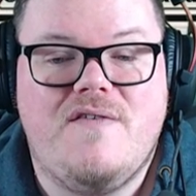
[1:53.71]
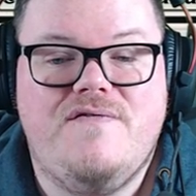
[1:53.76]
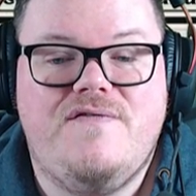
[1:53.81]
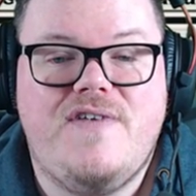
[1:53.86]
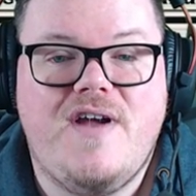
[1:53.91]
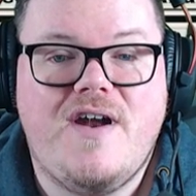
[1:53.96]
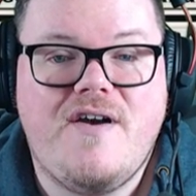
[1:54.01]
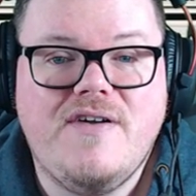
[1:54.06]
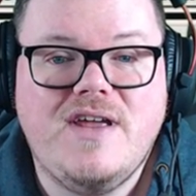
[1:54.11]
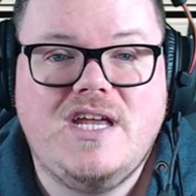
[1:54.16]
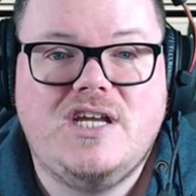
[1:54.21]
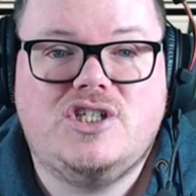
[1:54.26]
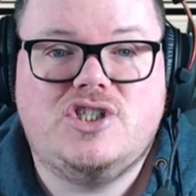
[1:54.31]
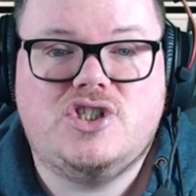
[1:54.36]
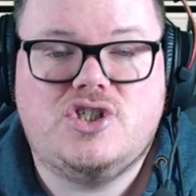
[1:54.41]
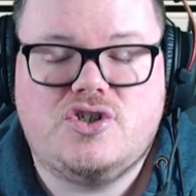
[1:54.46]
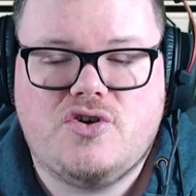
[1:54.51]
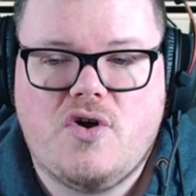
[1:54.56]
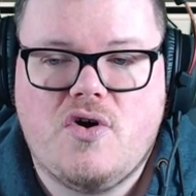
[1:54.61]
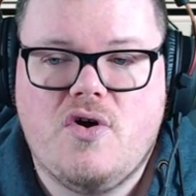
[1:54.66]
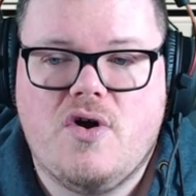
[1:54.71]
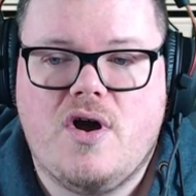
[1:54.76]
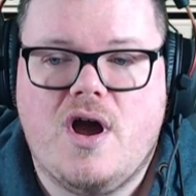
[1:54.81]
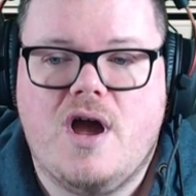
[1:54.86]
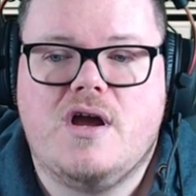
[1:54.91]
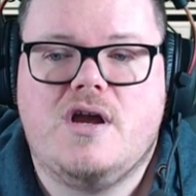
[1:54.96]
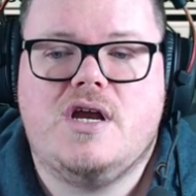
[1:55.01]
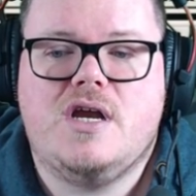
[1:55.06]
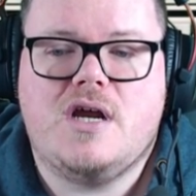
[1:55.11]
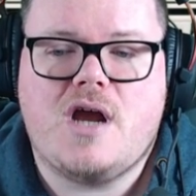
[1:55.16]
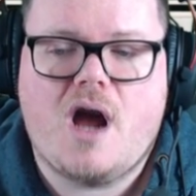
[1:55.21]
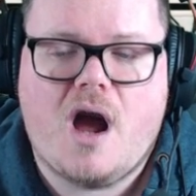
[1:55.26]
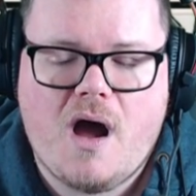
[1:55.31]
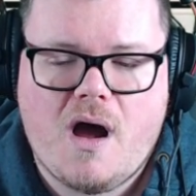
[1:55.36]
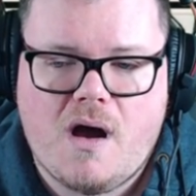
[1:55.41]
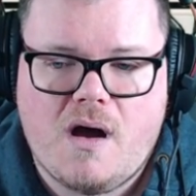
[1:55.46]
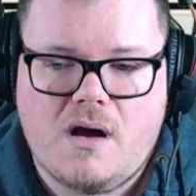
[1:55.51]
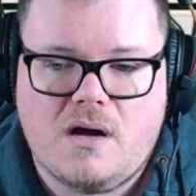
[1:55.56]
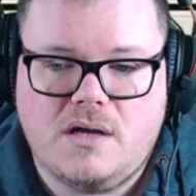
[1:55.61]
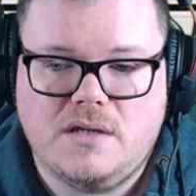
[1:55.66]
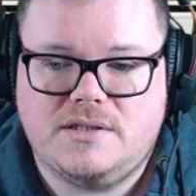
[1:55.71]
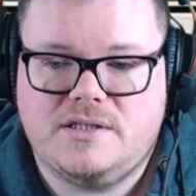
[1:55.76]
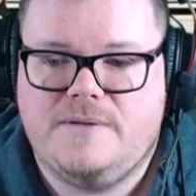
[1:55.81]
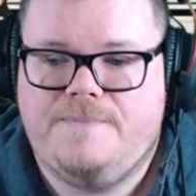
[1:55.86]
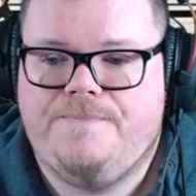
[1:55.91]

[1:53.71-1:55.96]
very strong card.